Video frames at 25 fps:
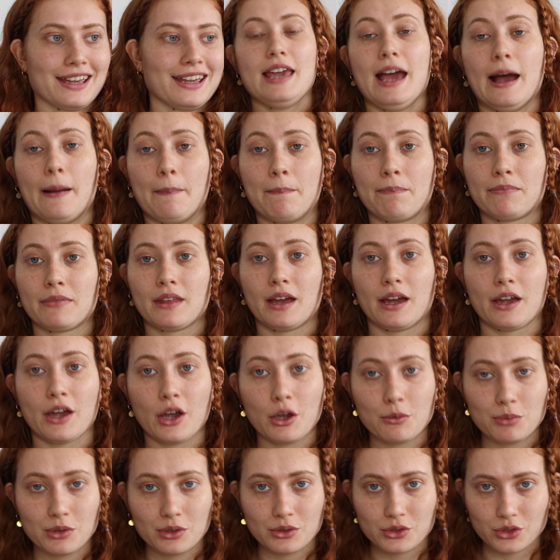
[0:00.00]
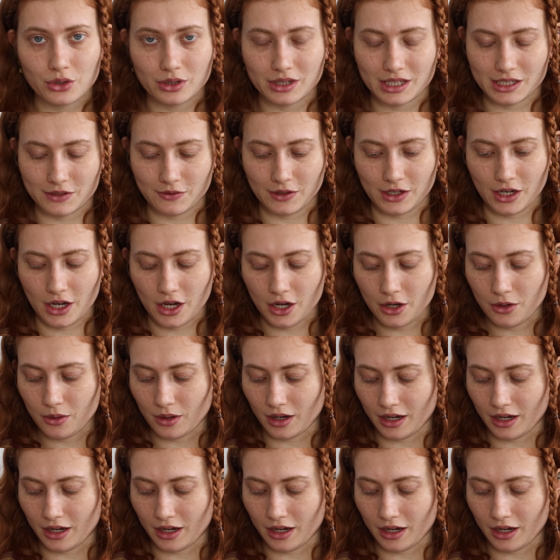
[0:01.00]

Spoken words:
Yeah, I hope you enjoyed this video.